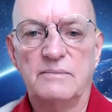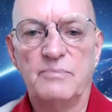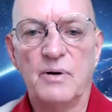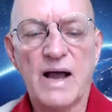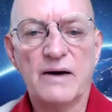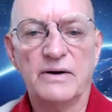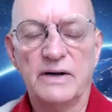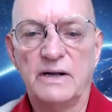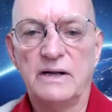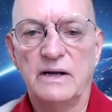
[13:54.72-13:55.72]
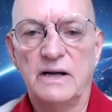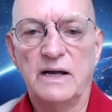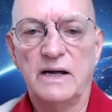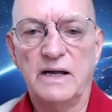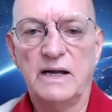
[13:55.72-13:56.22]
polarity
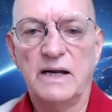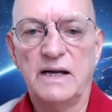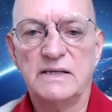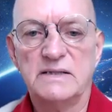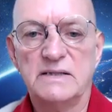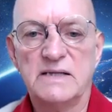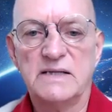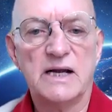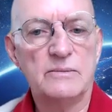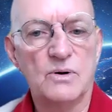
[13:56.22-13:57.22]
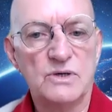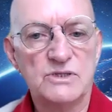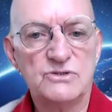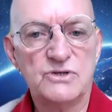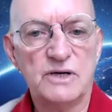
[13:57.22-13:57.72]
is actually getting more
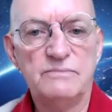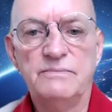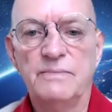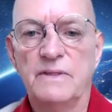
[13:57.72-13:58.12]
extreme.